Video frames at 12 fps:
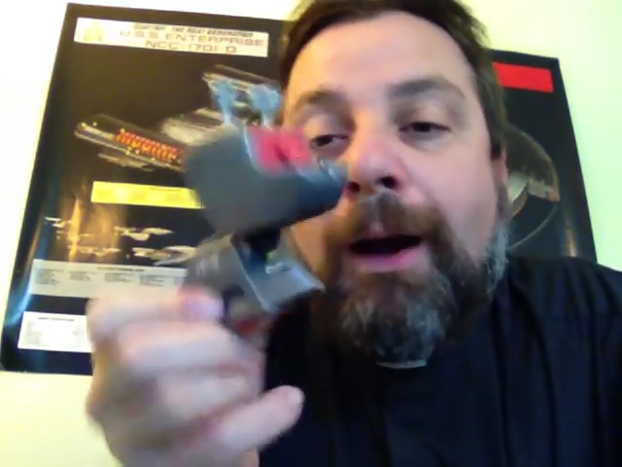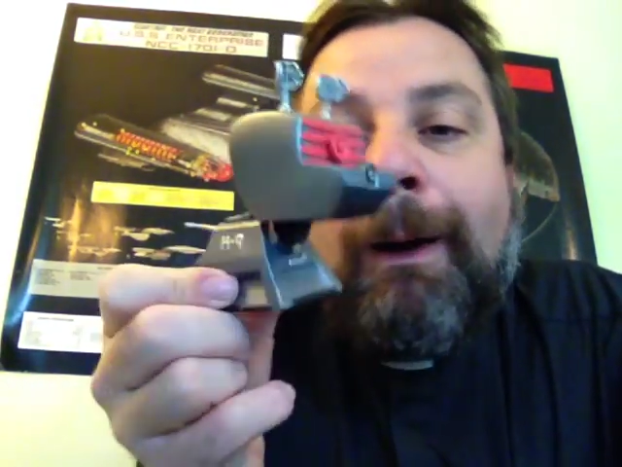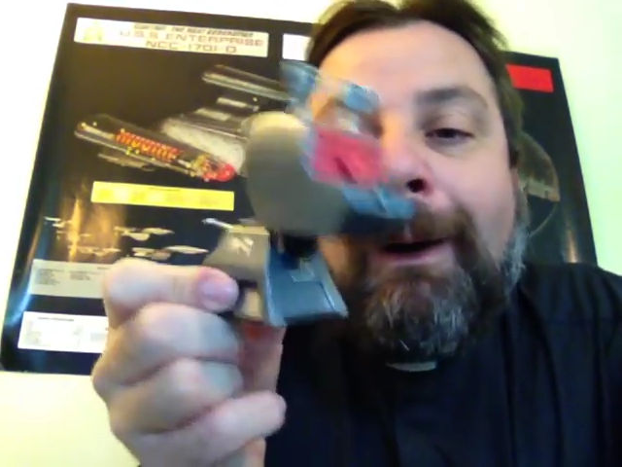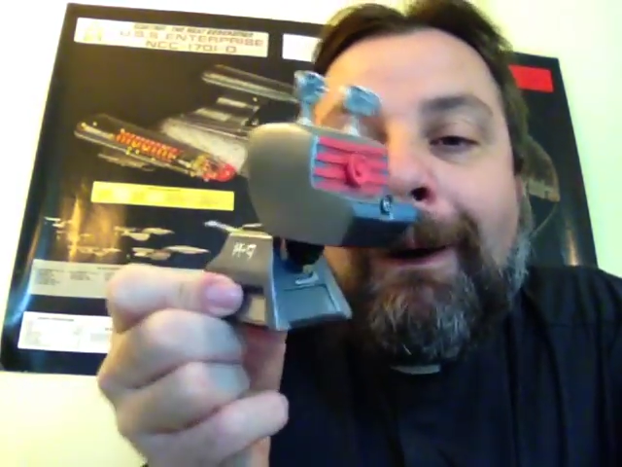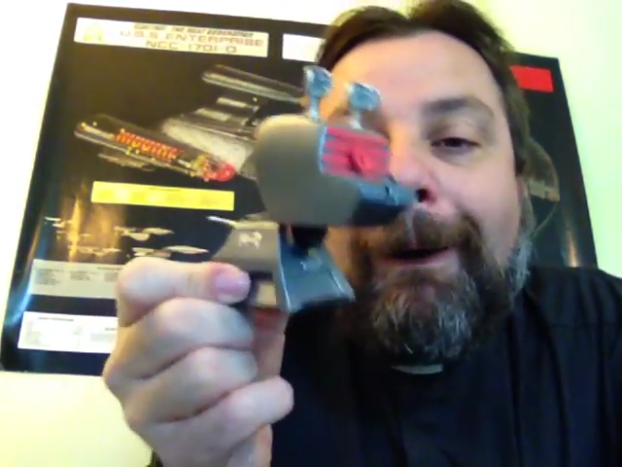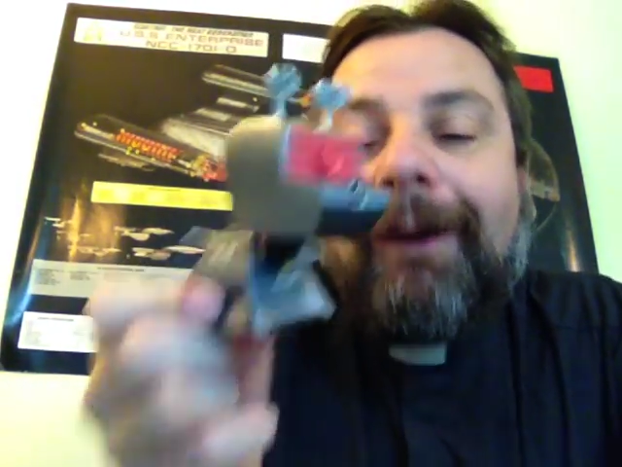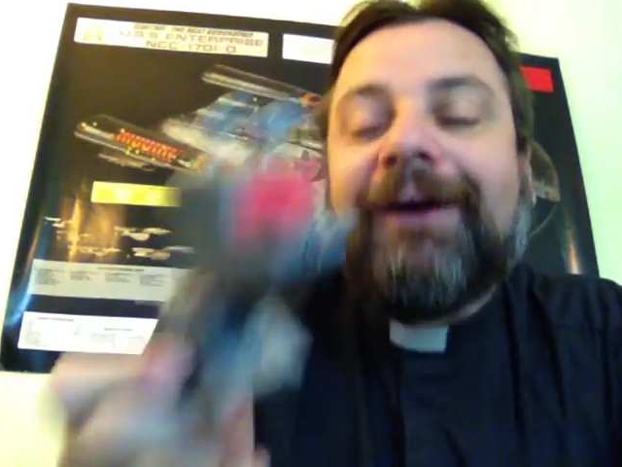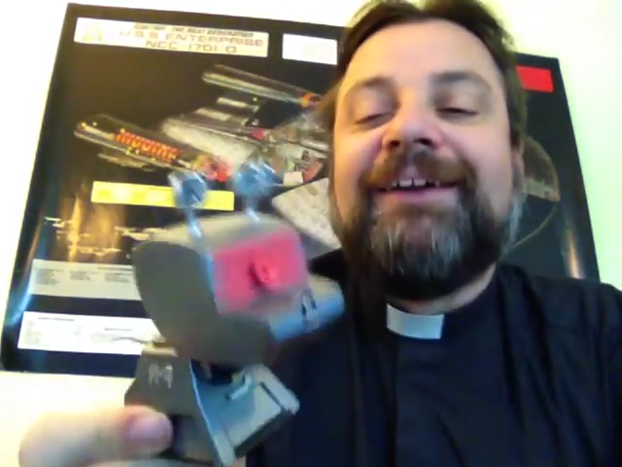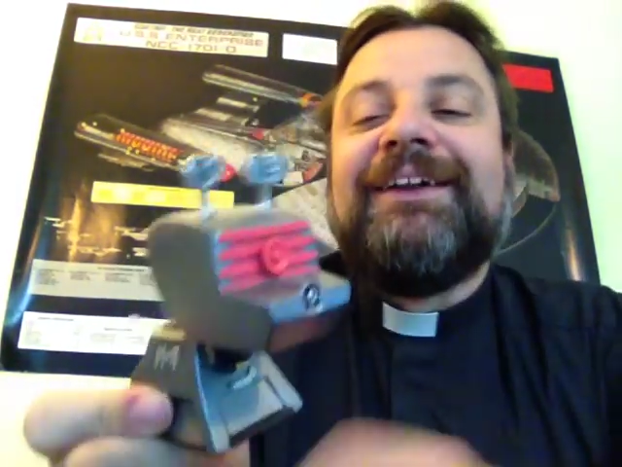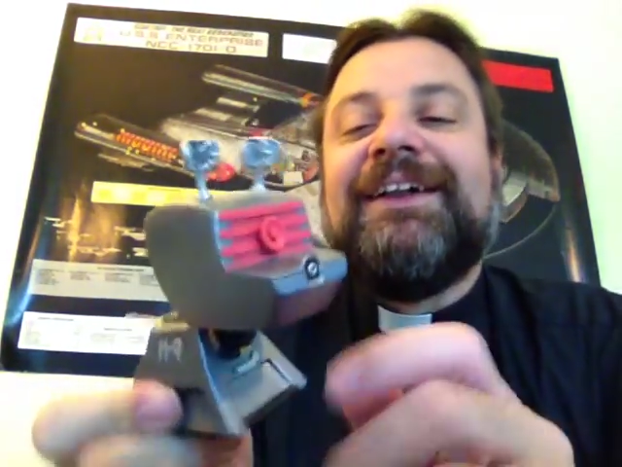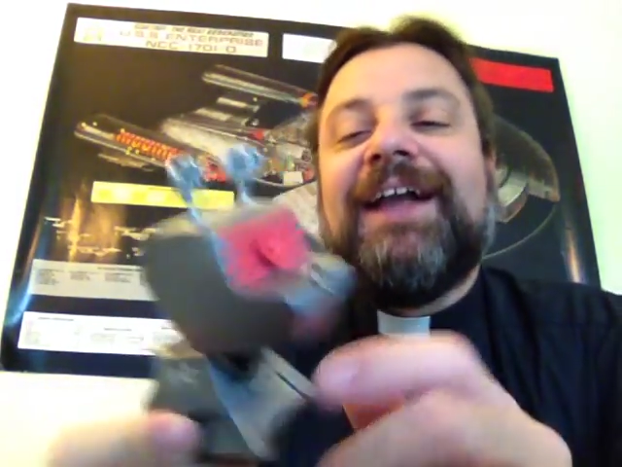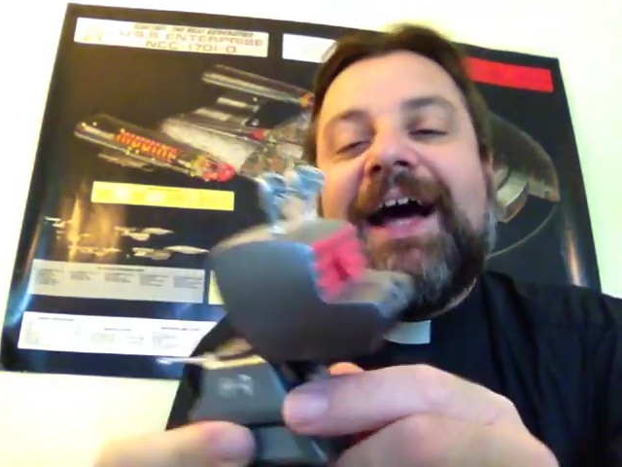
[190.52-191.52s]
Oh.
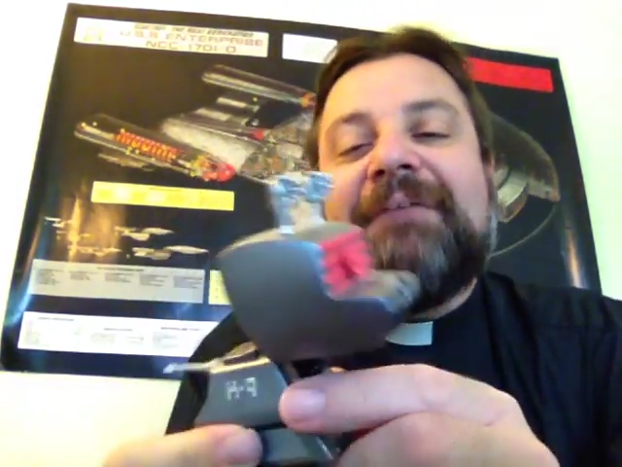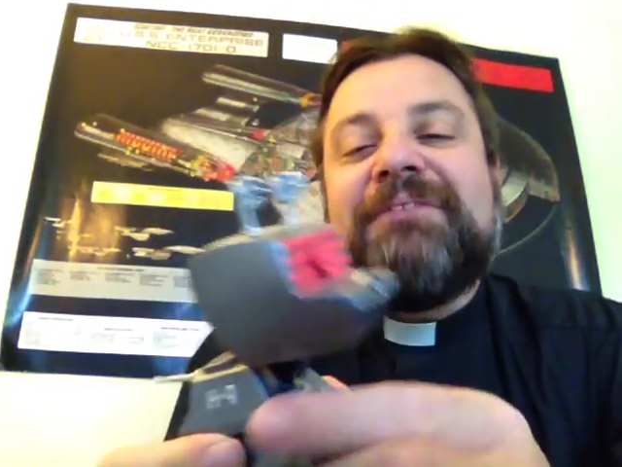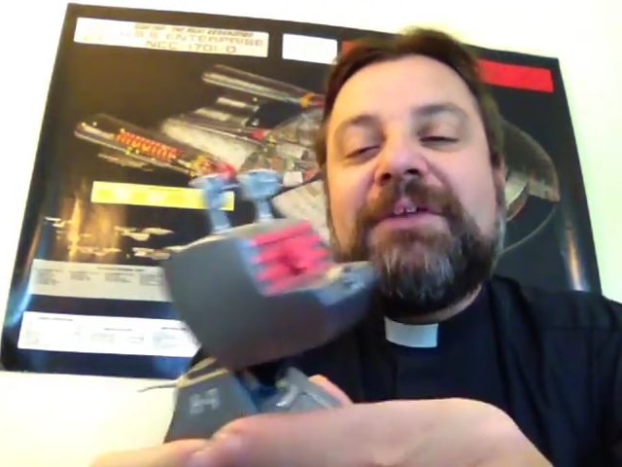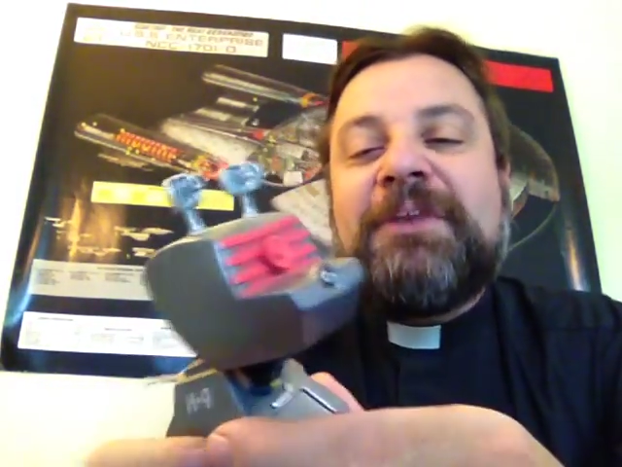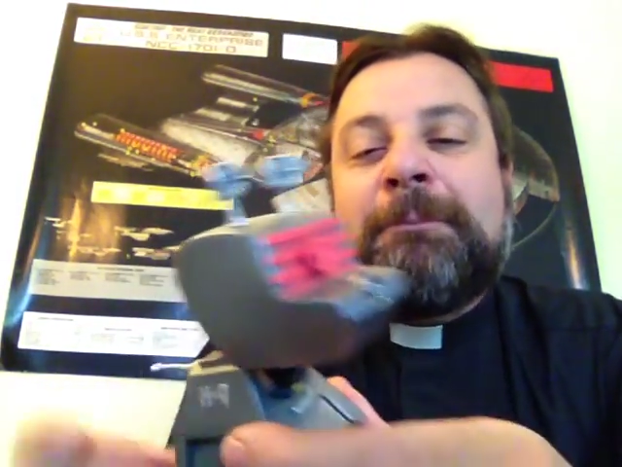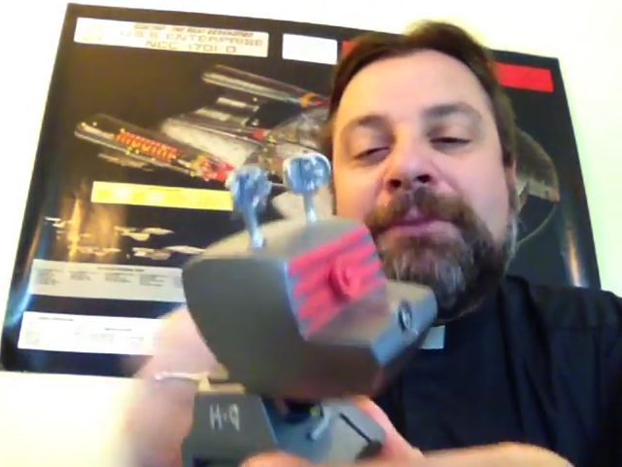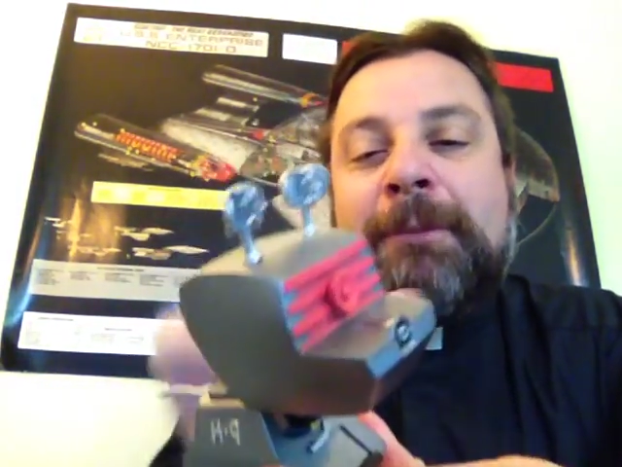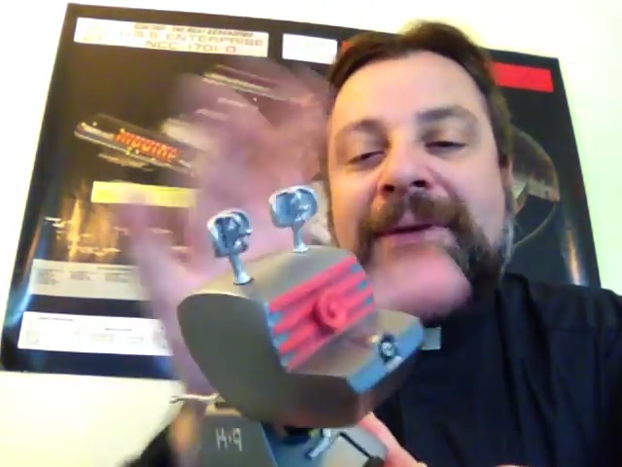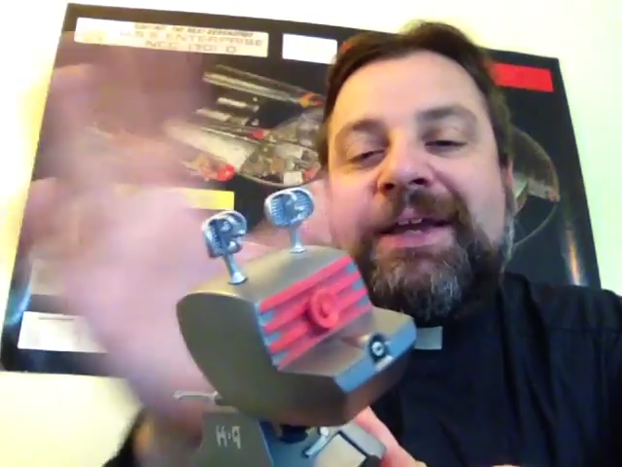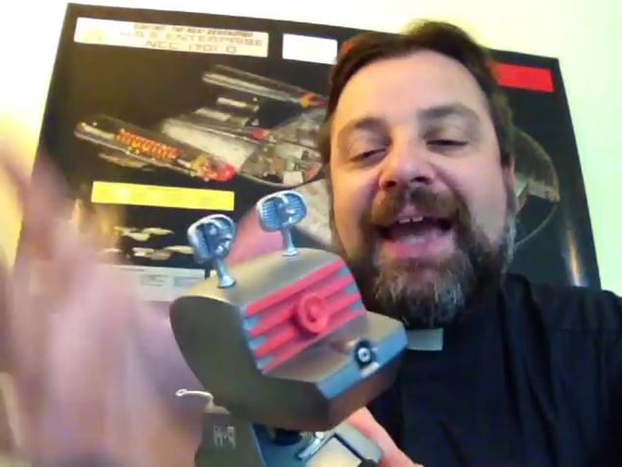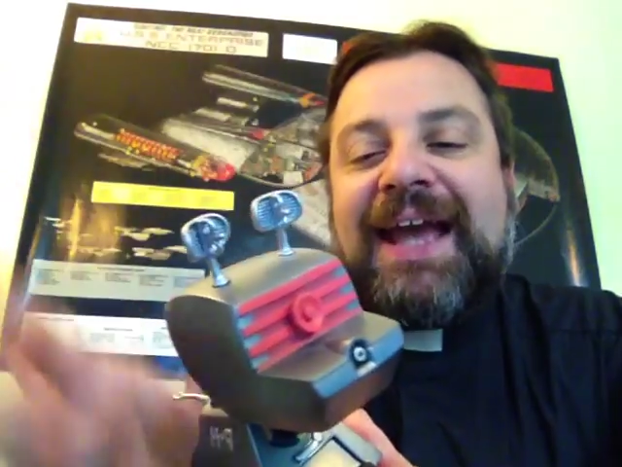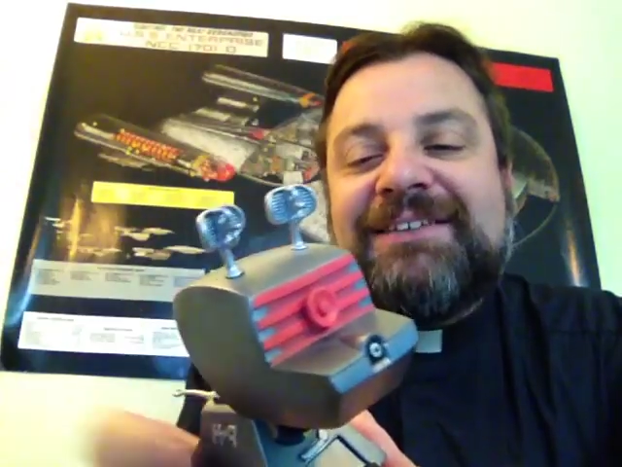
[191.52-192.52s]
And the
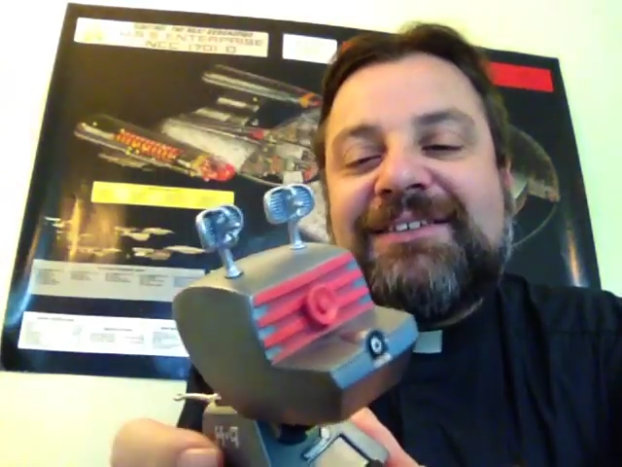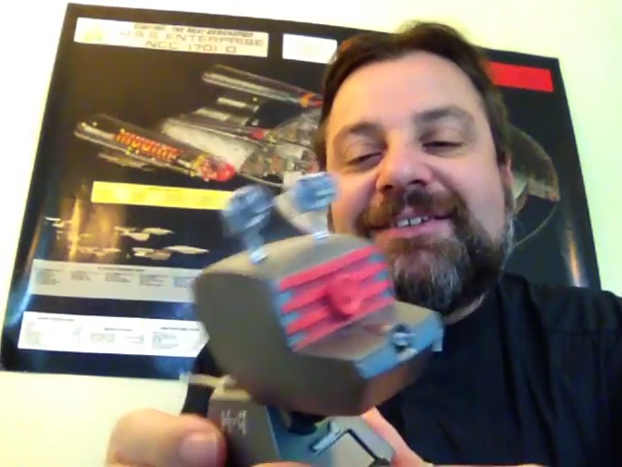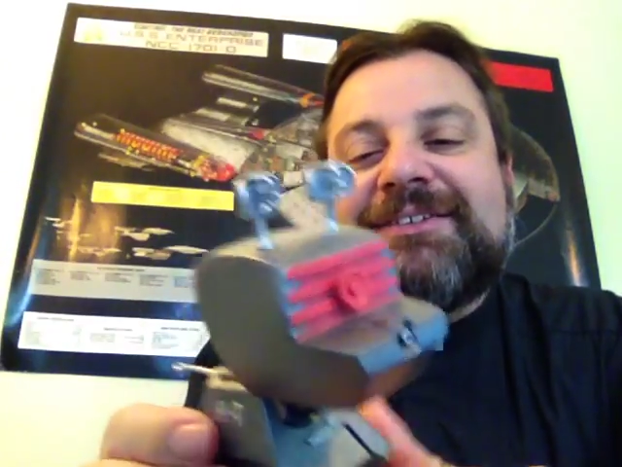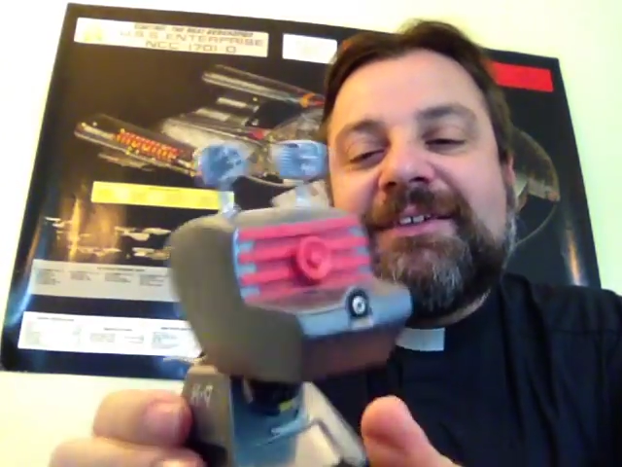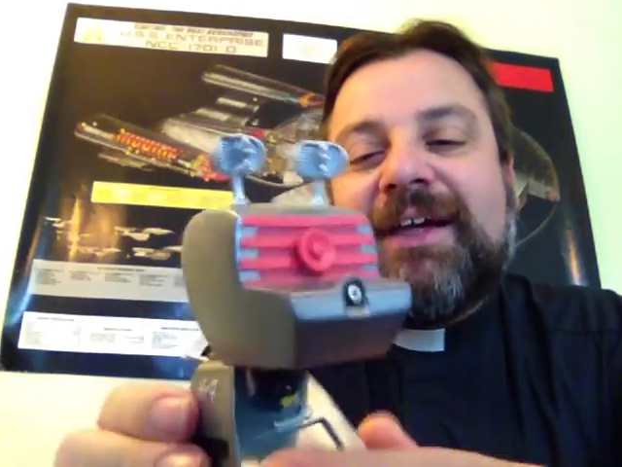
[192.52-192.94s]
big head's